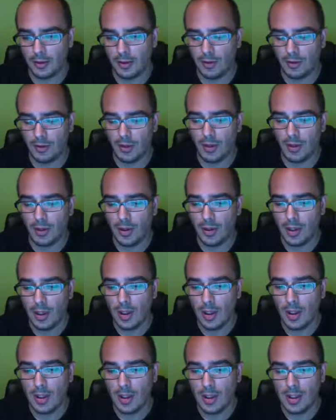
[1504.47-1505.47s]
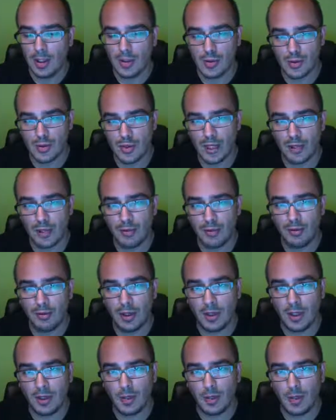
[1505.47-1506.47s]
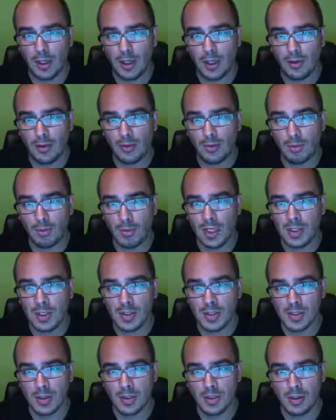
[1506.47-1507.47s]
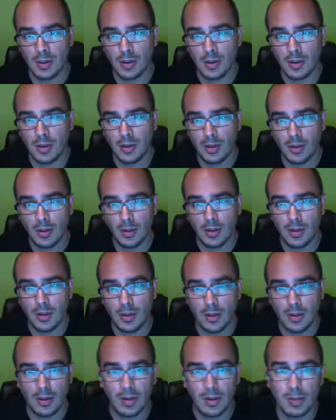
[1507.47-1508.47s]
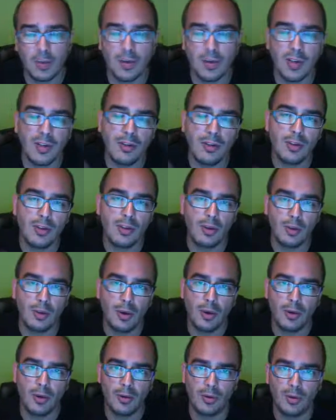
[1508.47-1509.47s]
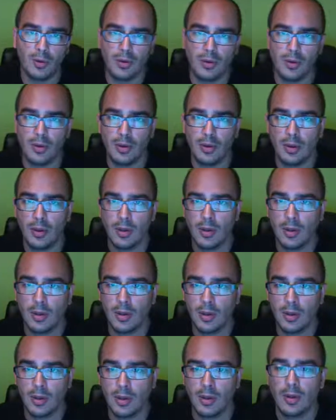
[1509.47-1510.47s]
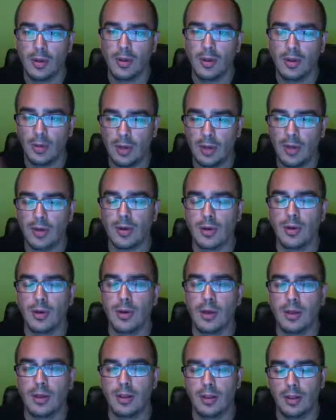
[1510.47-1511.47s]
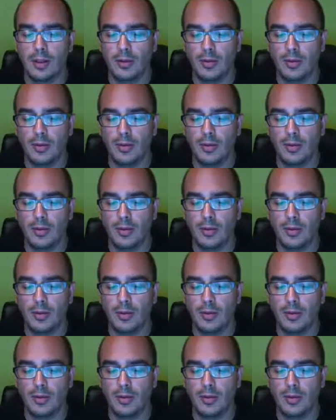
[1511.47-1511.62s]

So try to find a way to mention the previous post throughout your content.